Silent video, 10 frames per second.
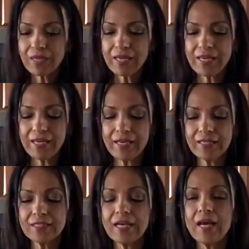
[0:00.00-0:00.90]

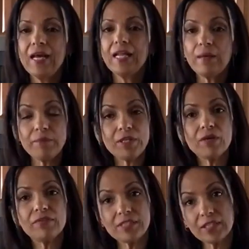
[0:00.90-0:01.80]
And let me know
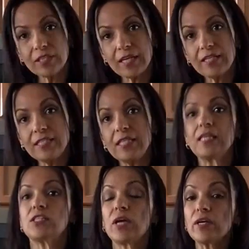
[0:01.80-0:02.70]
if it's a good
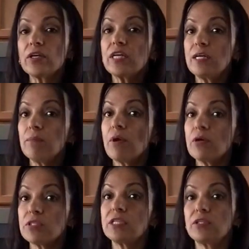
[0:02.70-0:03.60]
idea so I could keep
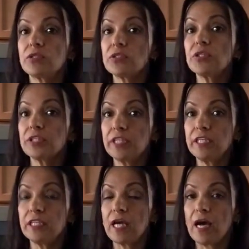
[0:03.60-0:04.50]
posting those cooking